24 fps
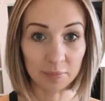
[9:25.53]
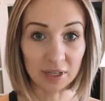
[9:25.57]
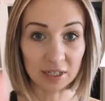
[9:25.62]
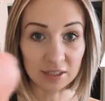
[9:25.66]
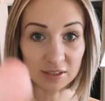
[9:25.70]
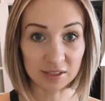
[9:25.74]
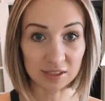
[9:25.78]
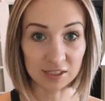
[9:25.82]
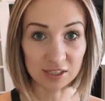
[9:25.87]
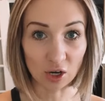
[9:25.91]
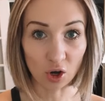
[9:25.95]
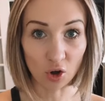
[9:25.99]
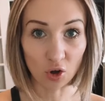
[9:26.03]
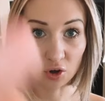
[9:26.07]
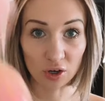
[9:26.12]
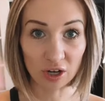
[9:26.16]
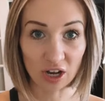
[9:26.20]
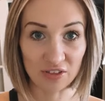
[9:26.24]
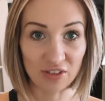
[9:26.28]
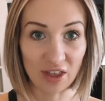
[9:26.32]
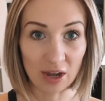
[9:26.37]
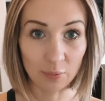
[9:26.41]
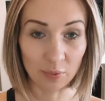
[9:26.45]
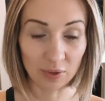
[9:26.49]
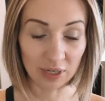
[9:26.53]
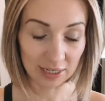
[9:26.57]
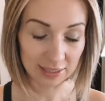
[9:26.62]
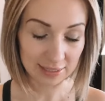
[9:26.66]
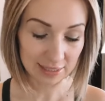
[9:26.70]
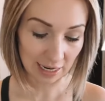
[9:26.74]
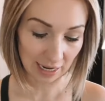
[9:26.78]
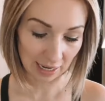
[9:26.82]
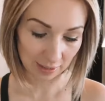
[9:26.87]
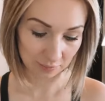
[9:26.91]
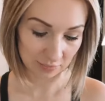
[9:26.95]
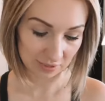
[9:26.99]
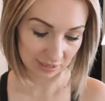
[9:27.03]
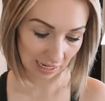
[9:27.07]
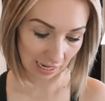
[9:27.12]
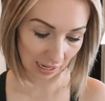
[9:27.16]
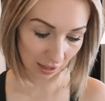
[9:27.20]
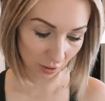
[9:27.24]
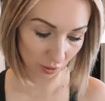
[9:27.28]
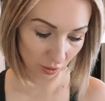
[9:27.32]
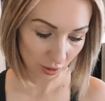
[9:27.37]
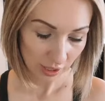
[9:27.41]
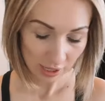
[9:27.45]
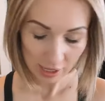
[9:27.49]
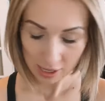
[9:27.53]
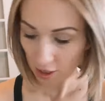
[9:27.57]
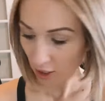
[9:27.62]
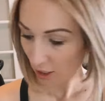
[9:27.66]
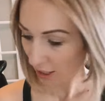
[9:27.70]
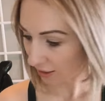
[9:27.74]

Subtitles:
gets dark and then when it times out.